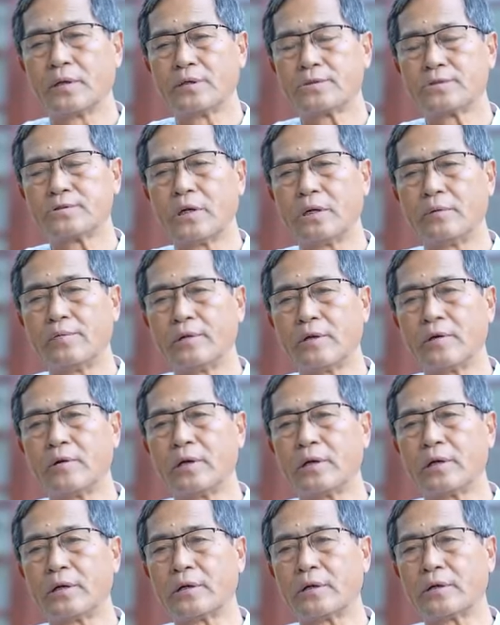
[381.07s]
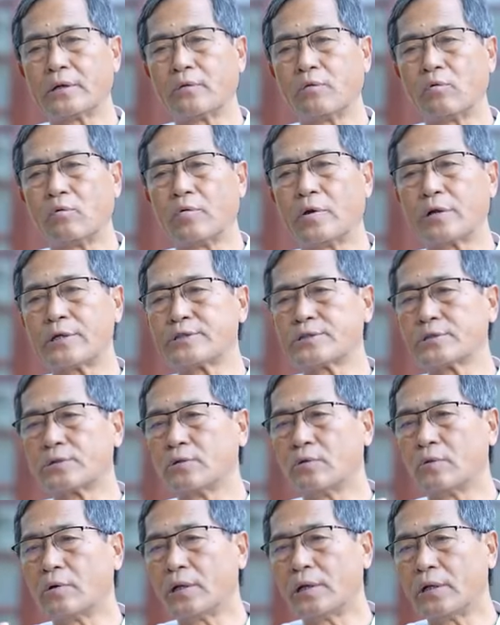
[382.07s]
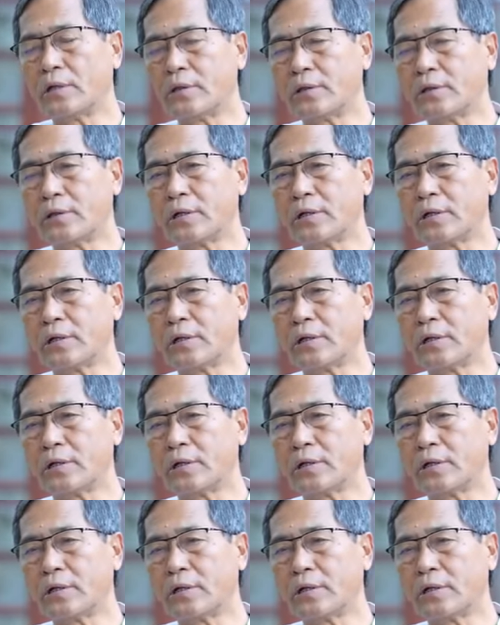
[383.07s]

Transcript: So everywhere, what slogan